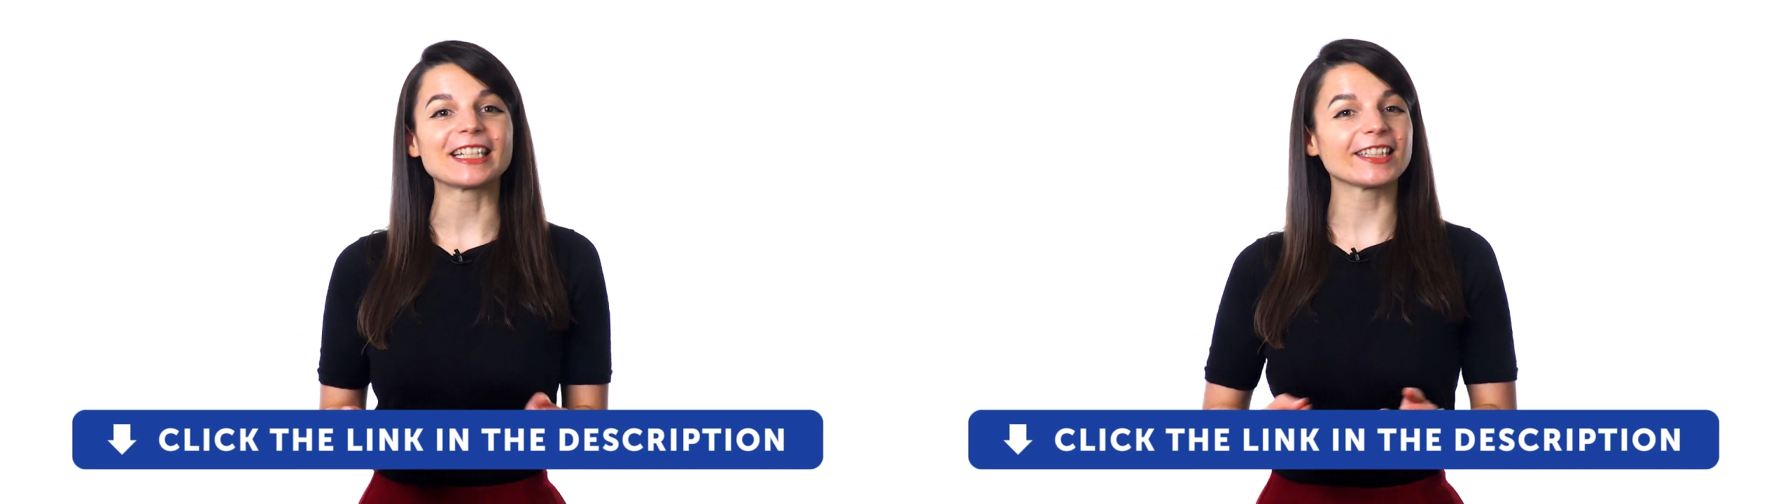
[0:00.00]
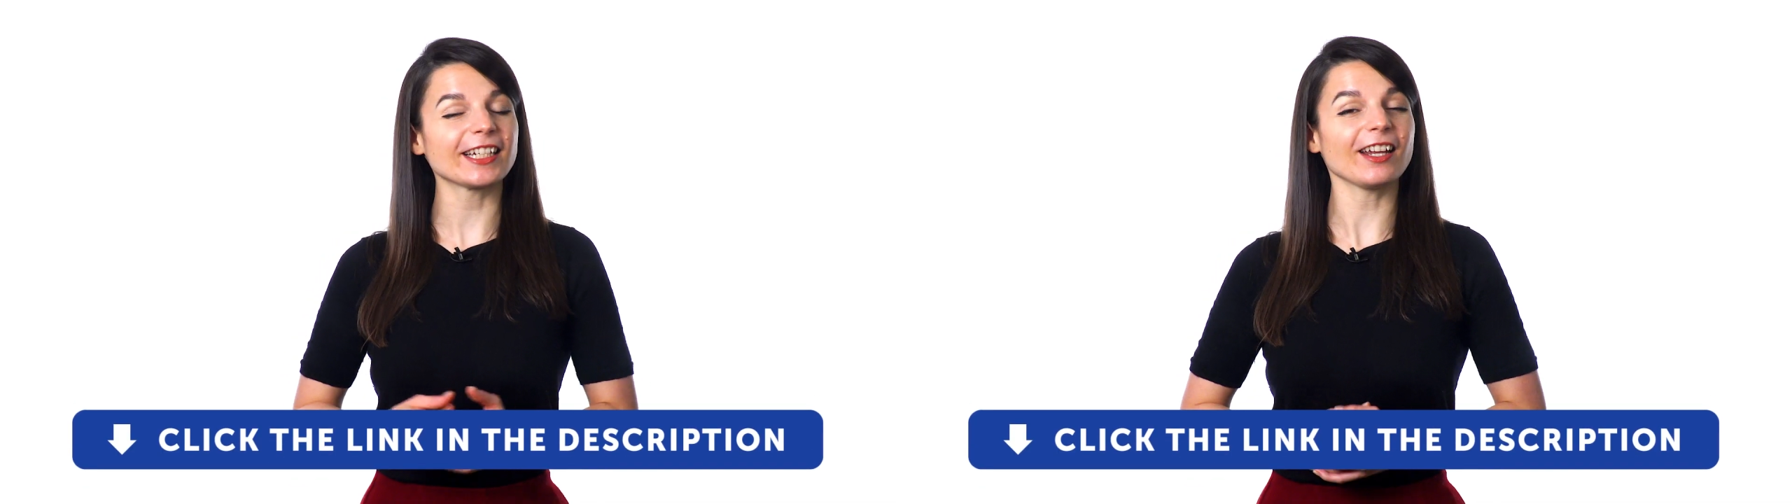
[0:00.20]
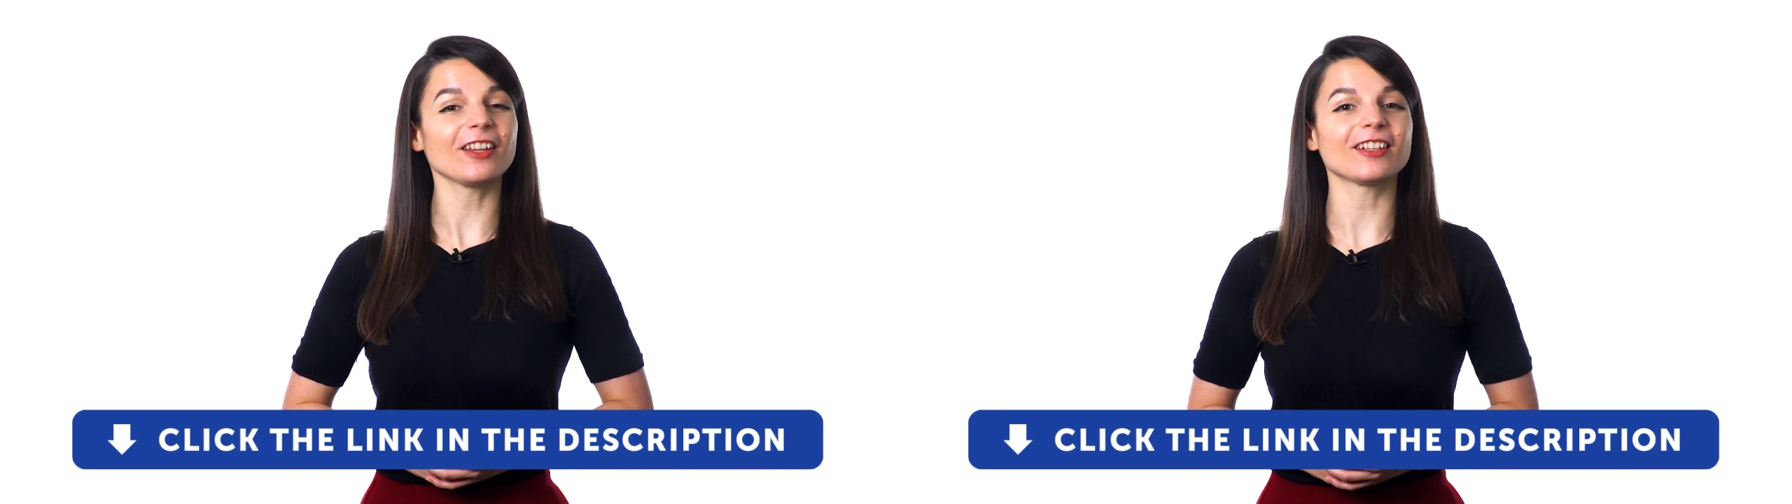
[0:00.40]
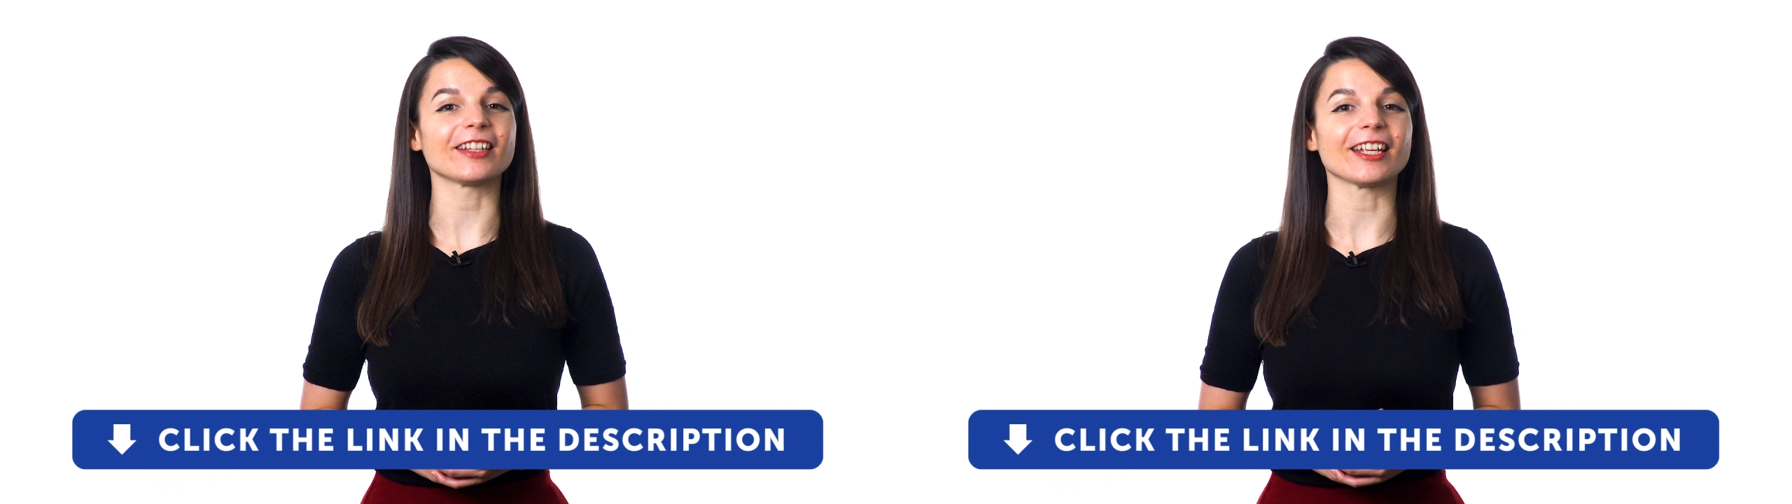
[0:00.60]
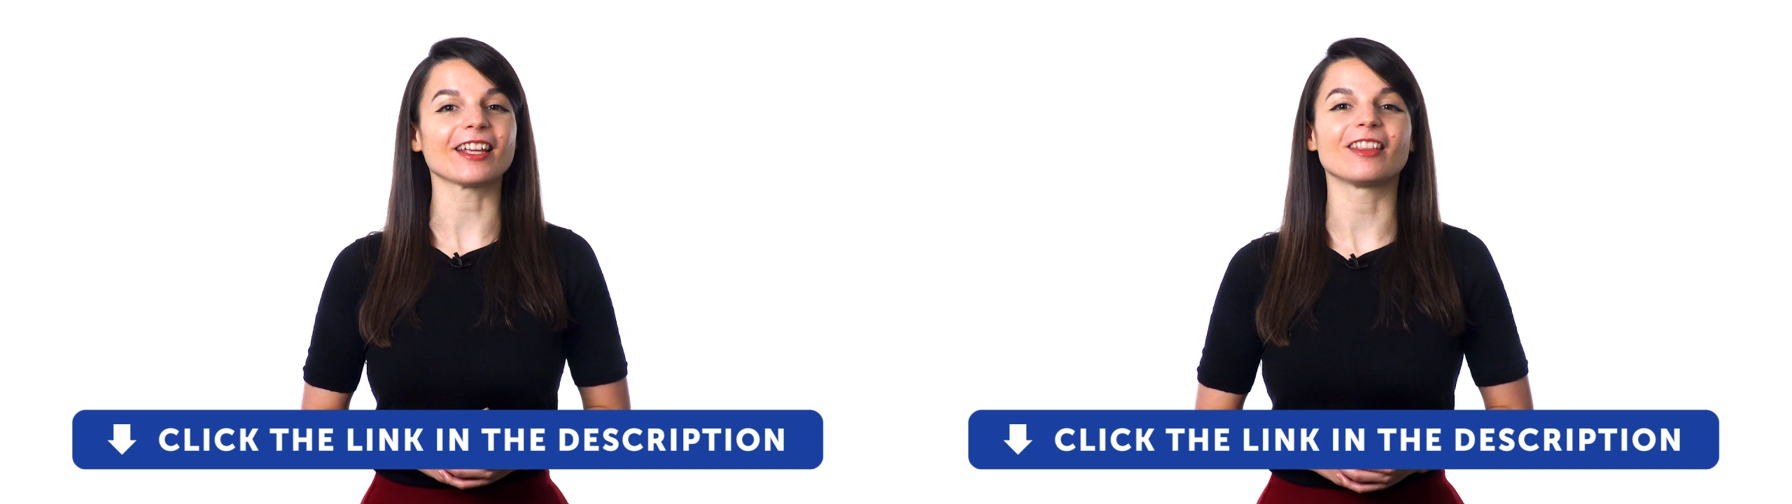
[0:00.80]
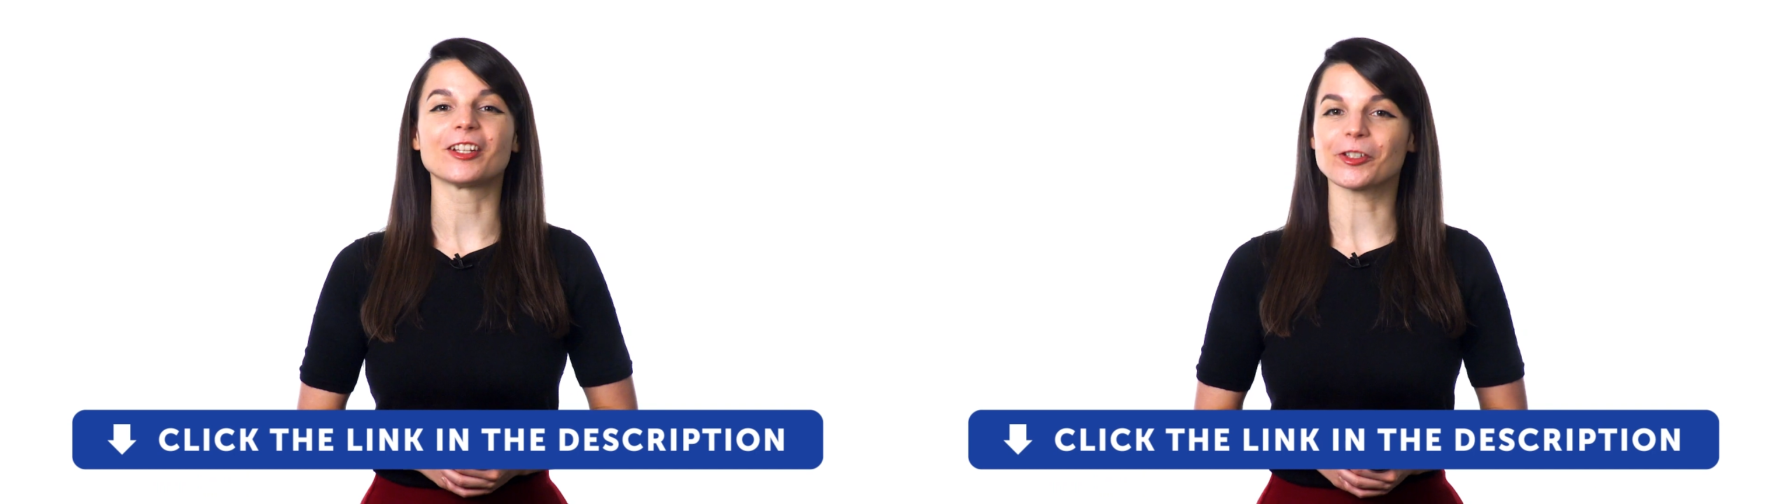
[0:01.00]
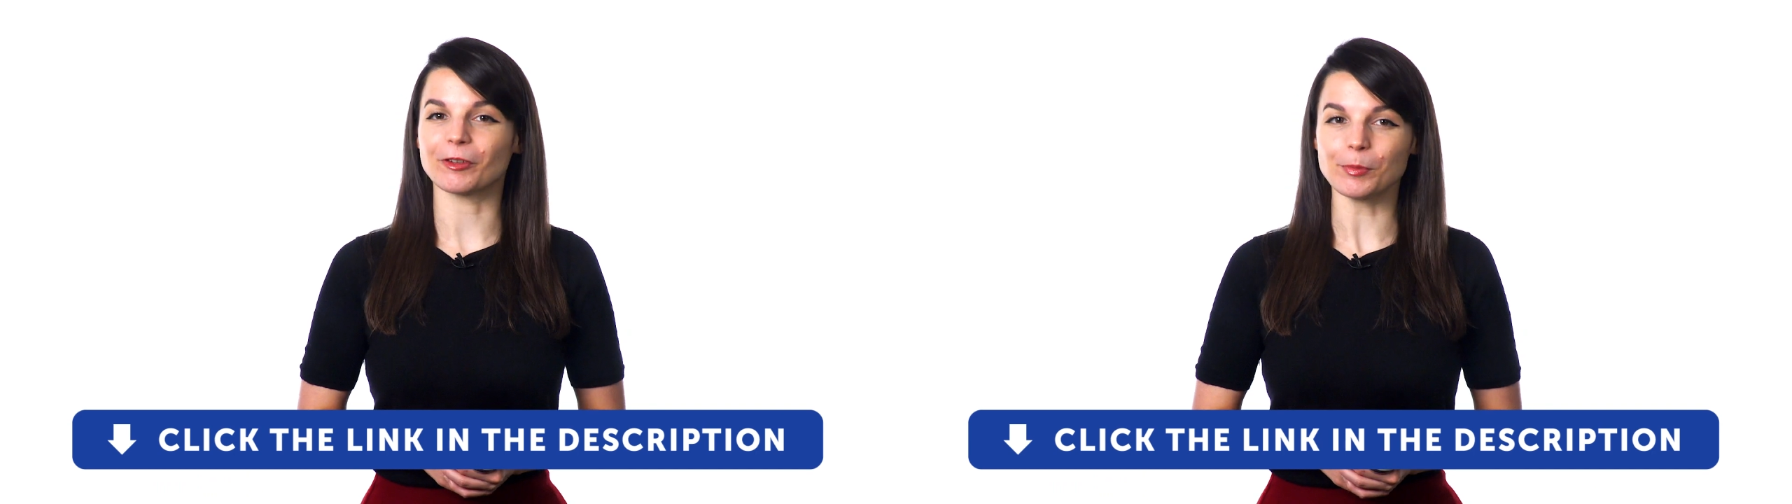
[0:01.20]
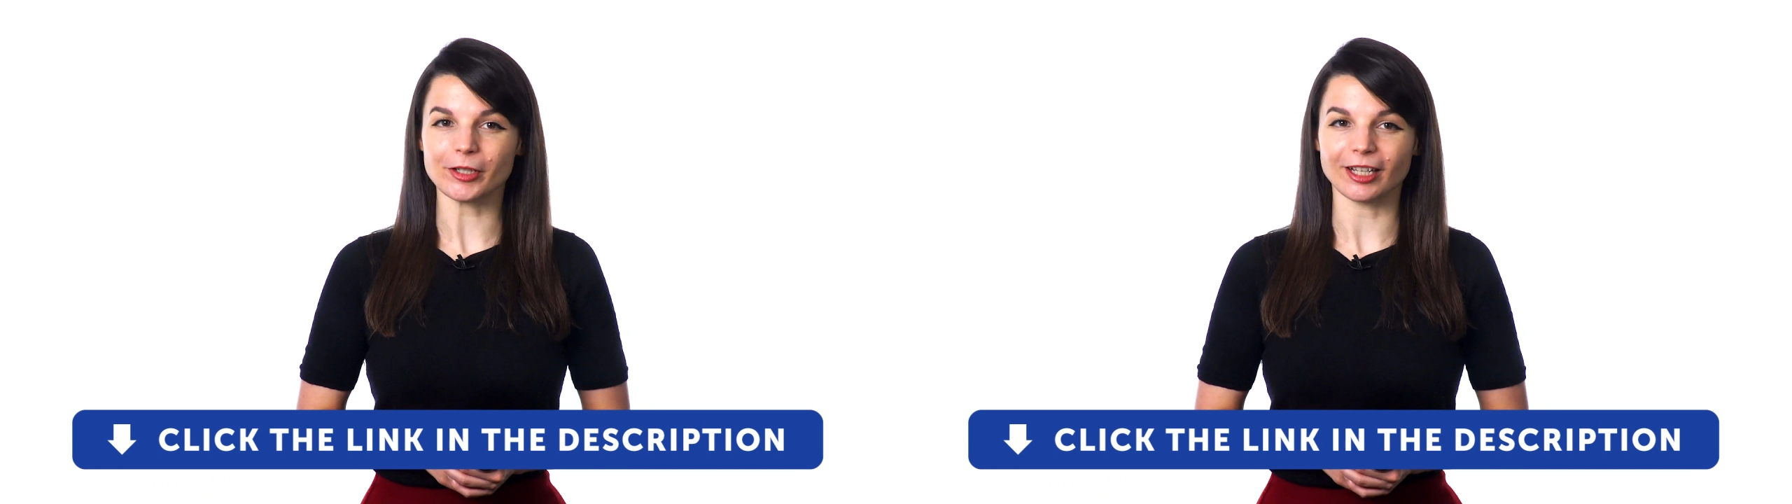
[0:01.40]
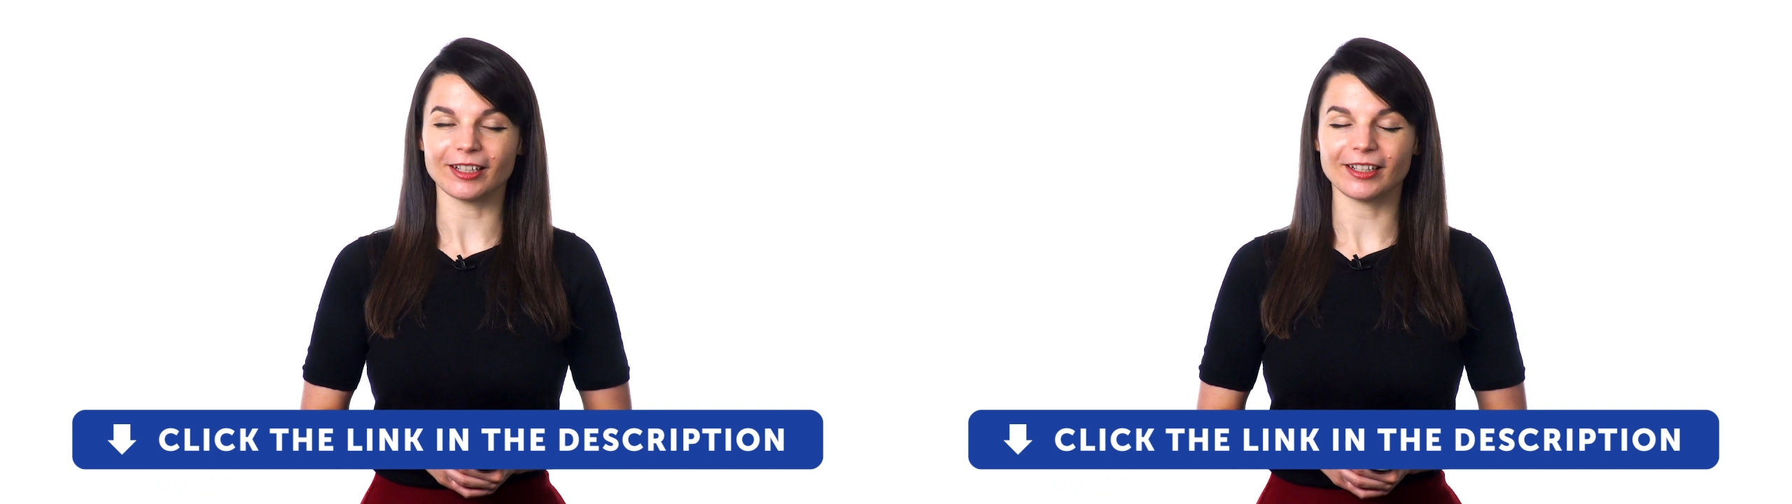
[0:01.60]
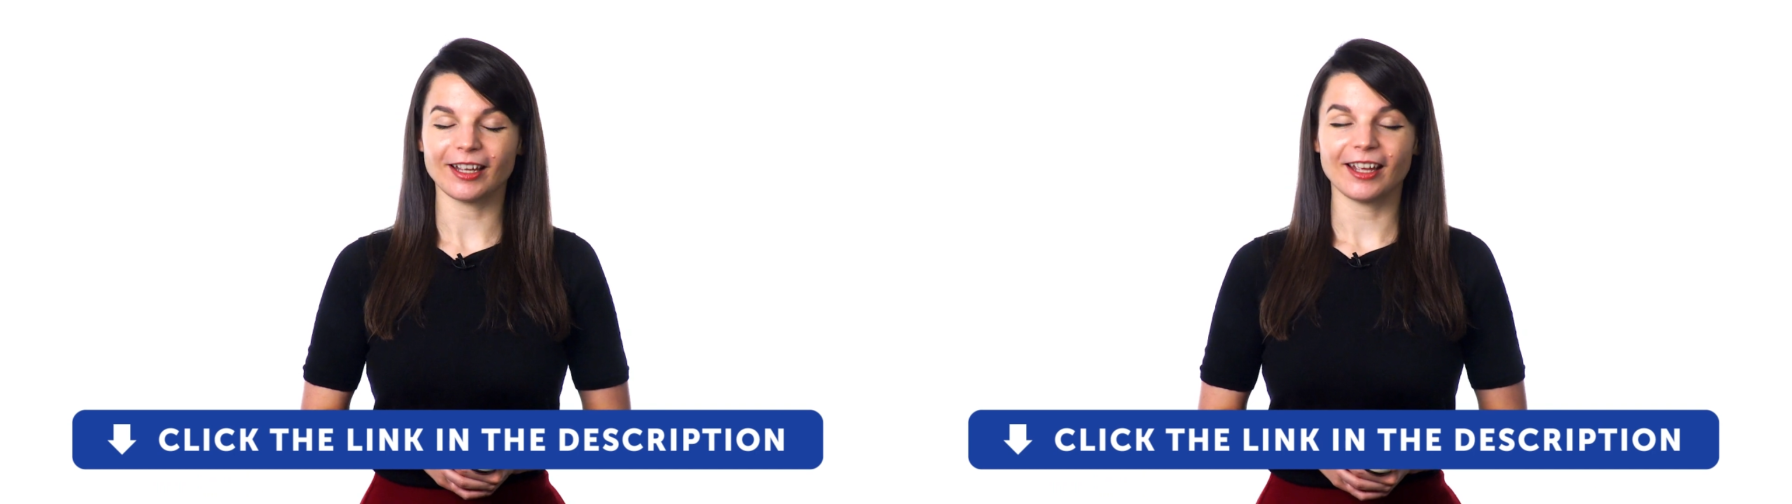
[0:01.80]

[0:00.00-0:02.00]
clicking on the link in the description.